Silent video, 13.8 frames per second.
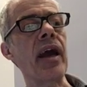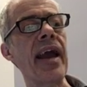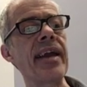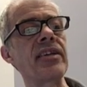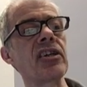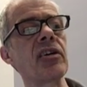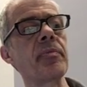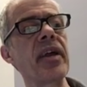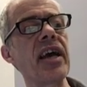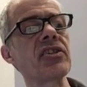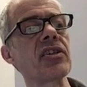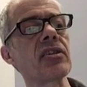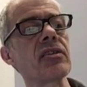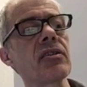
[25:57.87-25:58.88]
a
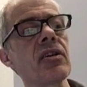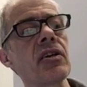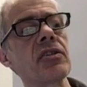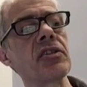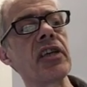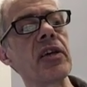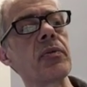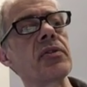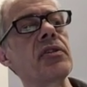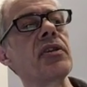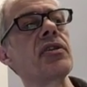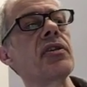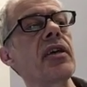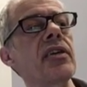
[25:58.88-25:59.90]
termination sequence
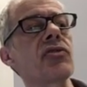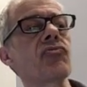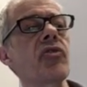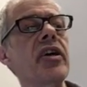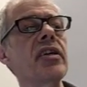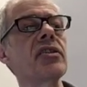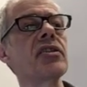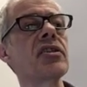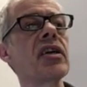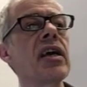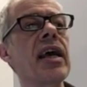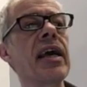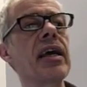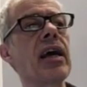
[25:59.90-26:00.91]
is, is reached,
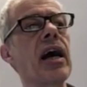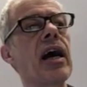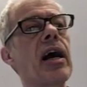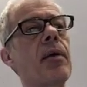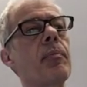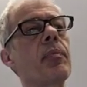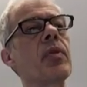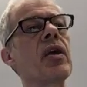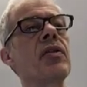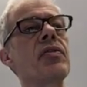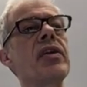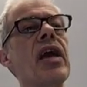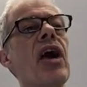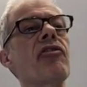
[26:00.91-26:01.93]
um,
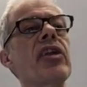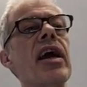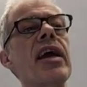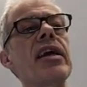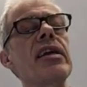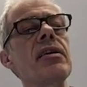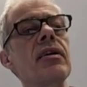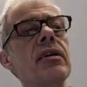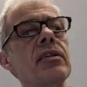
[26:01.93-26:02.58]
the RNA